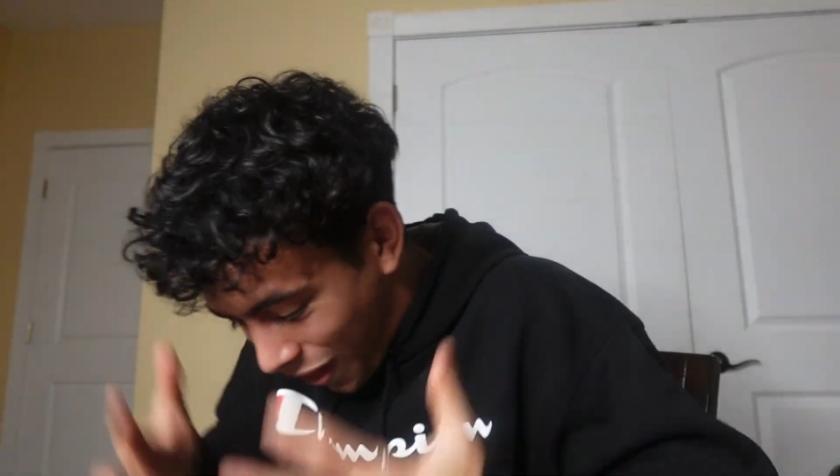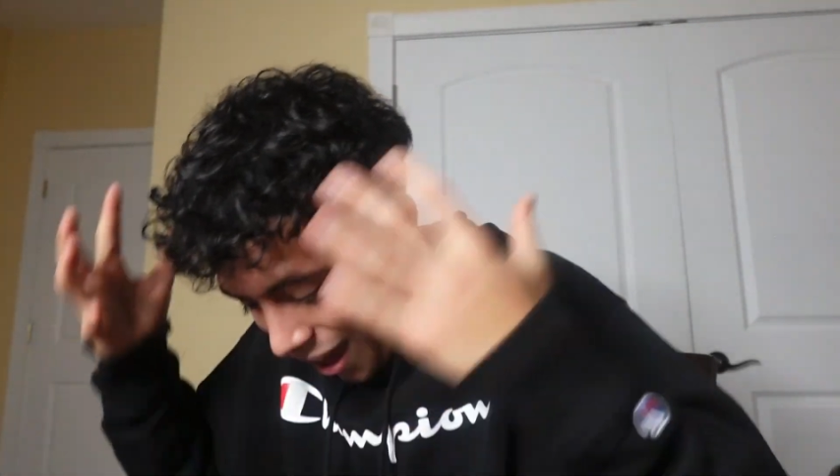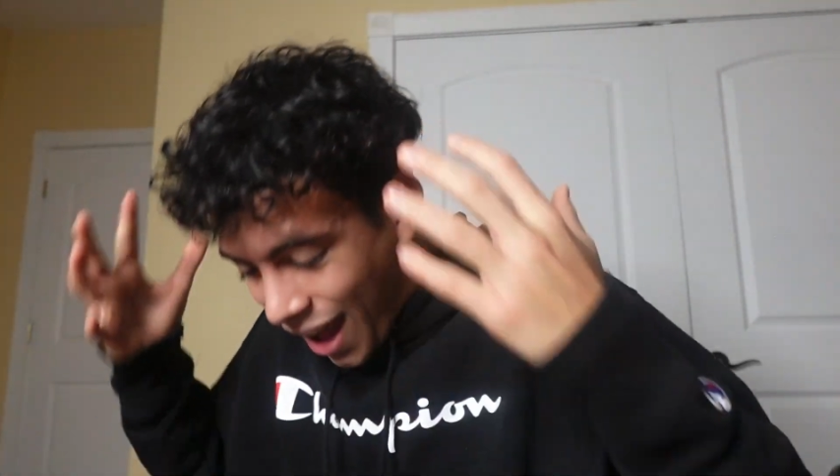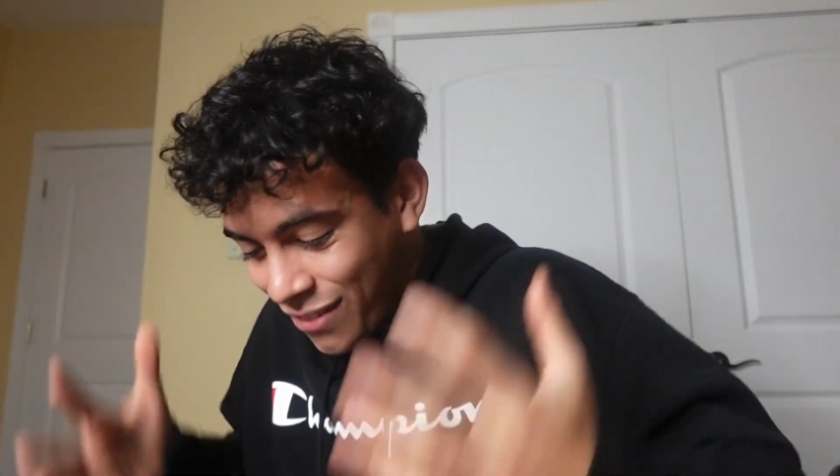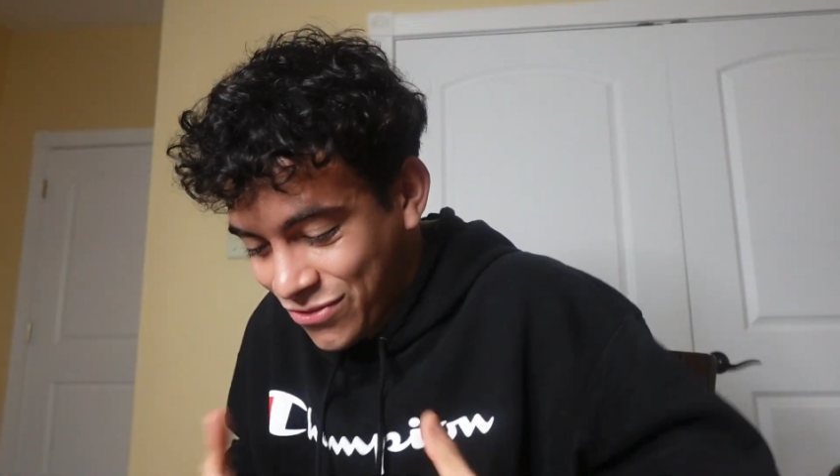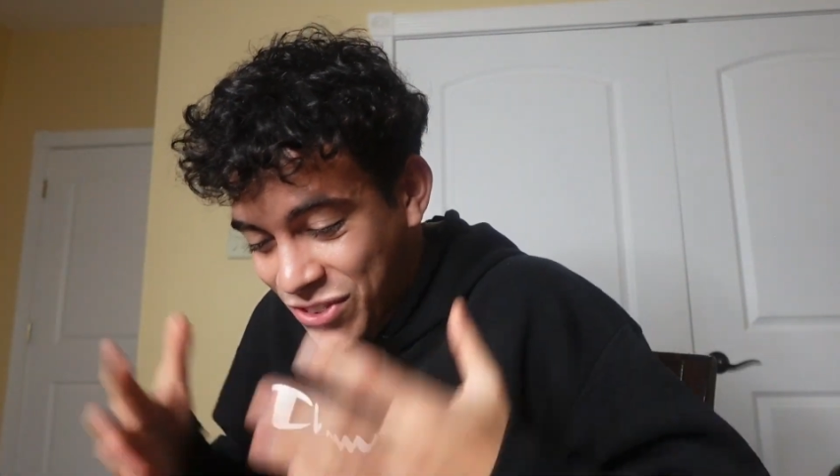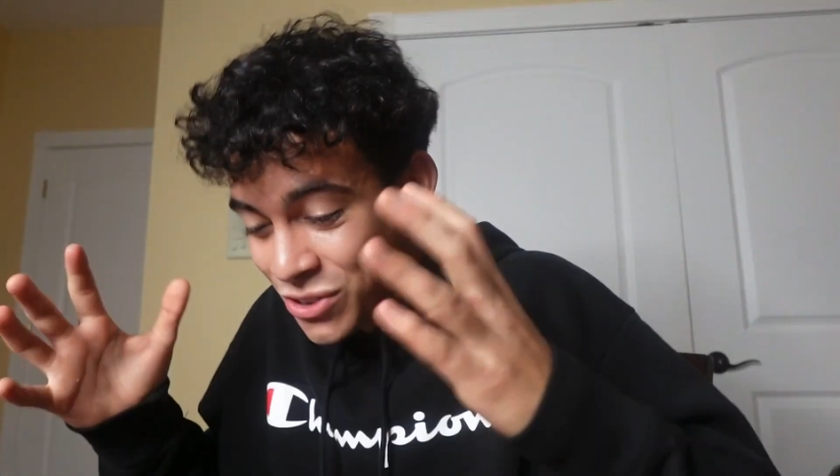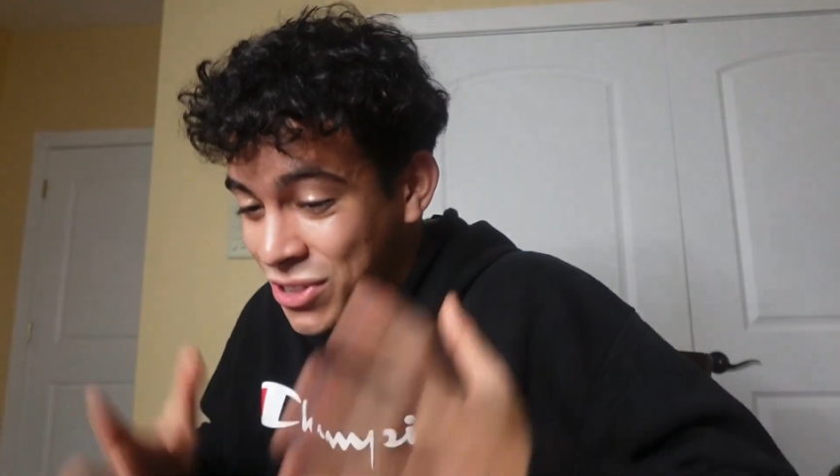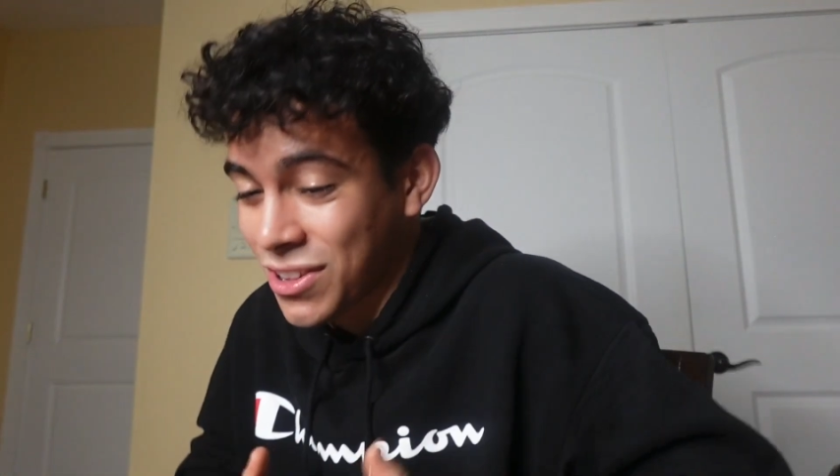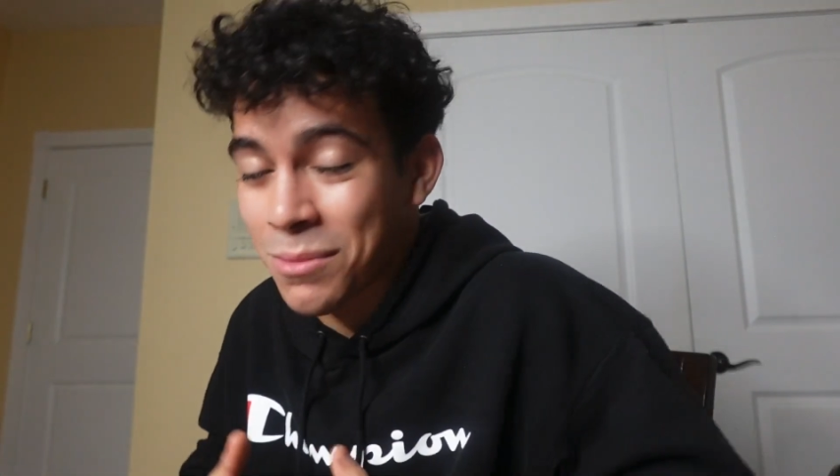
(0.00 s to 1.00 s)
I
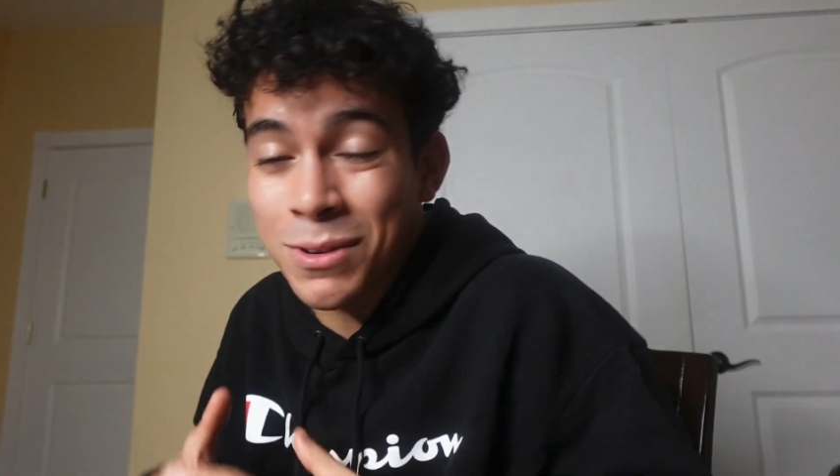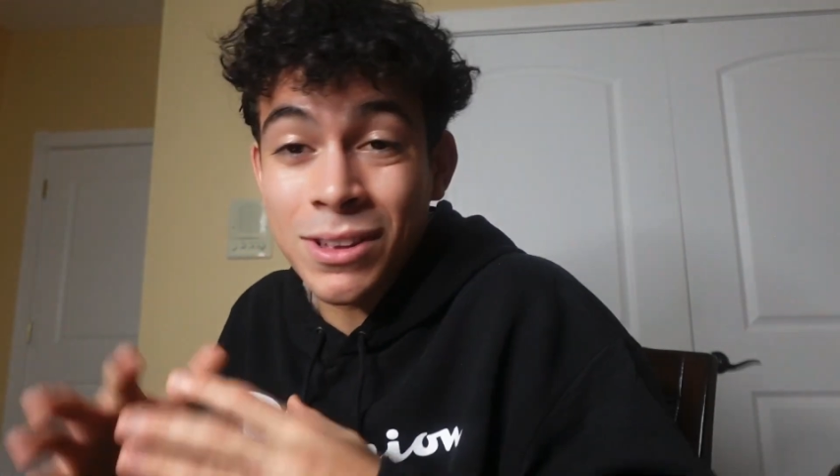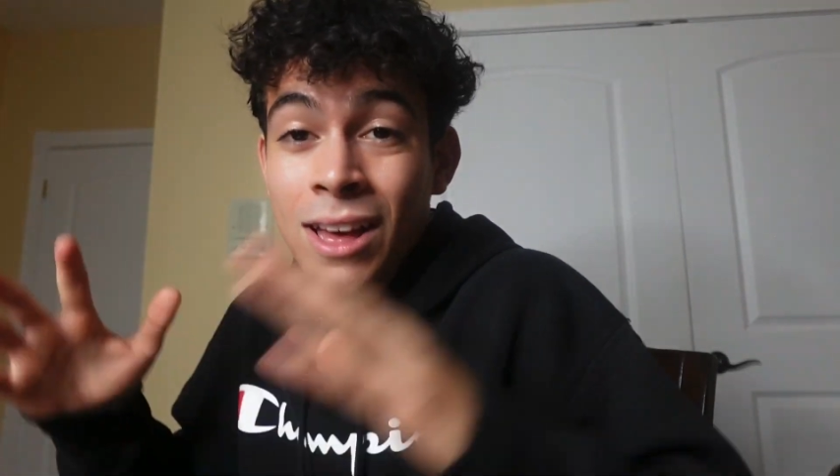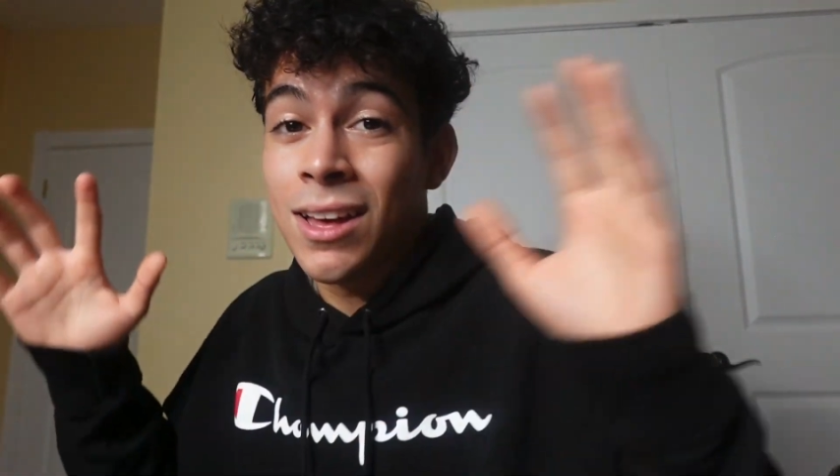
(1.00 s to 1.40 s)
feel some